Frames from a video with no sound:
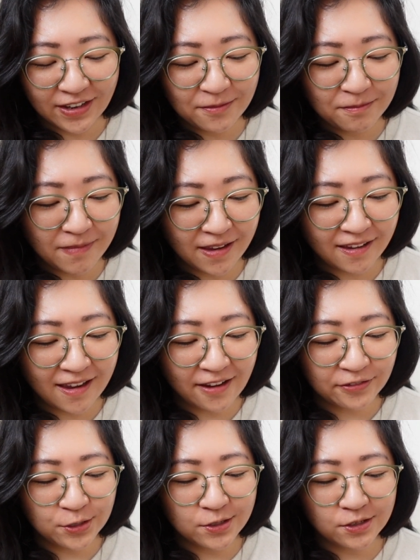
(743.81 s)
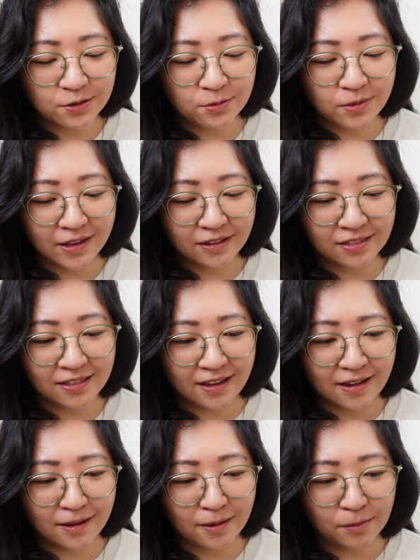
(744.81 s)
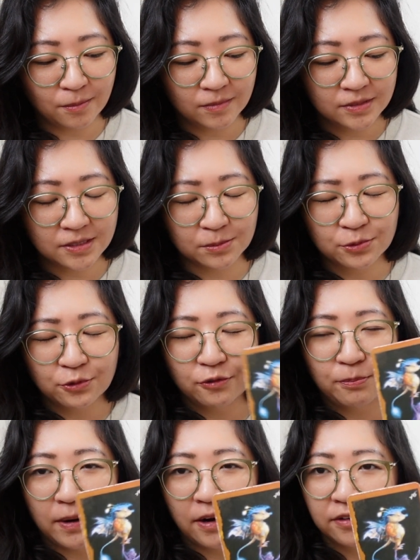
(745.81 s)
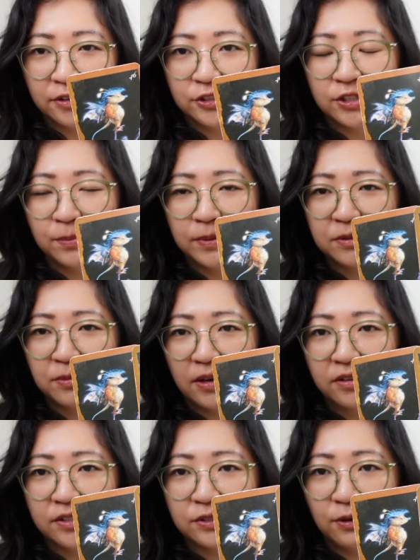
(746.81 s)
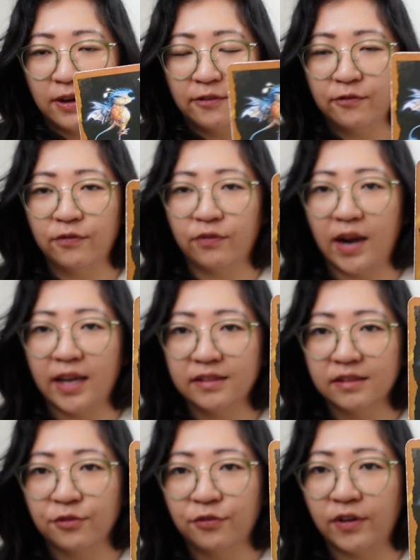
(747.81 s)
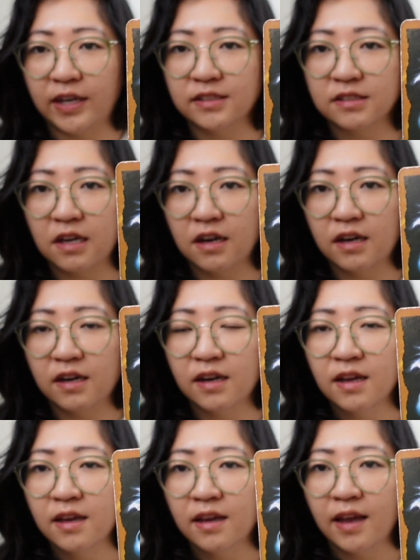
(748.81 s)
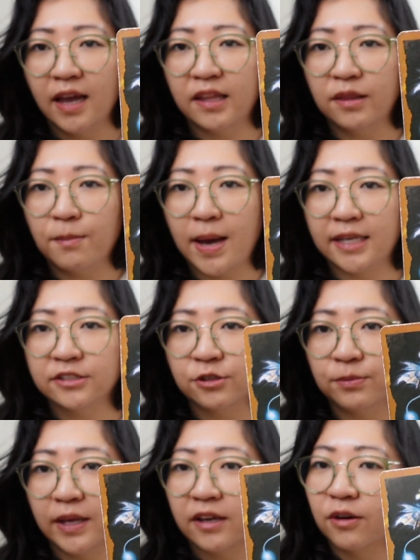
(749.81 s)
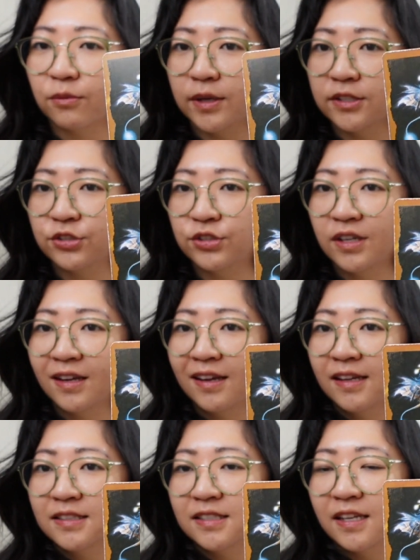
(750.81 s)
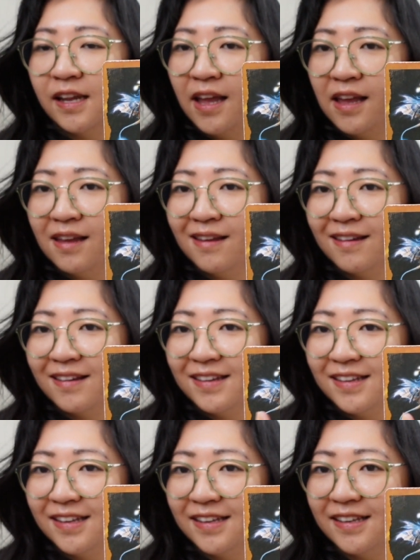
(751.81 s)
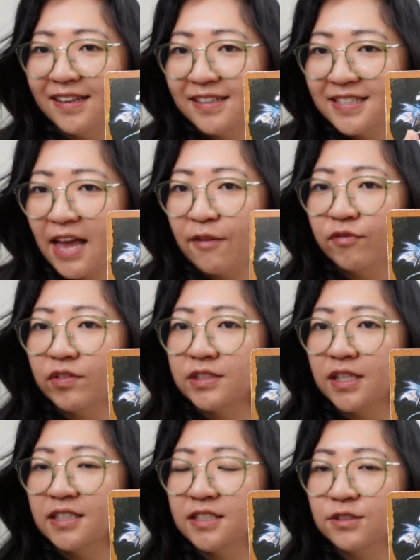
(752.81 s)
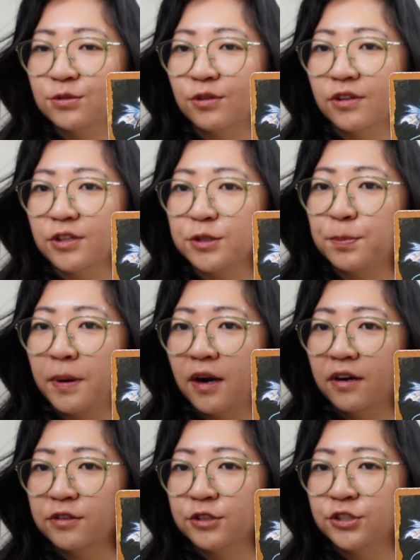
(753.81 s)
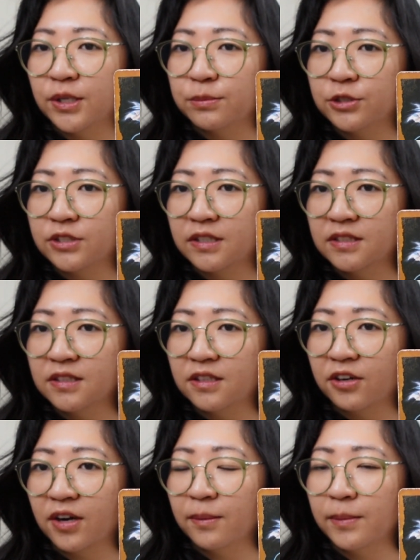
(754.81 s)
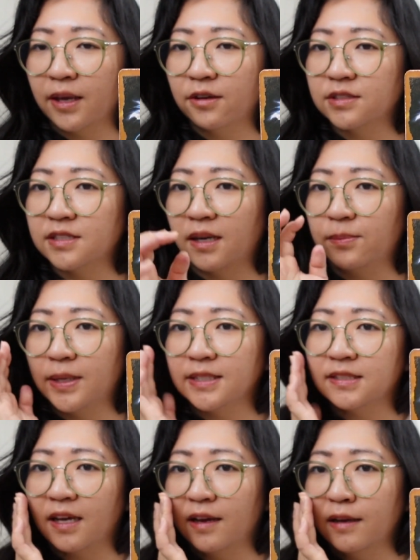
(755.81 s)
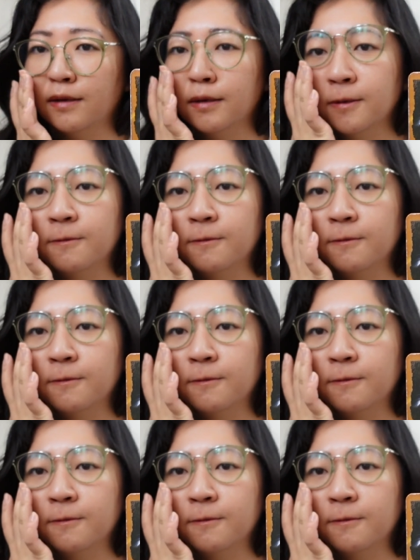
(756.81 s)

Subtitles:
It may have to do with some sort of partnership as well, because you have the Friends card and the Master Maker, which today is emphasizing sort of this partnership just because they're coming out side by side.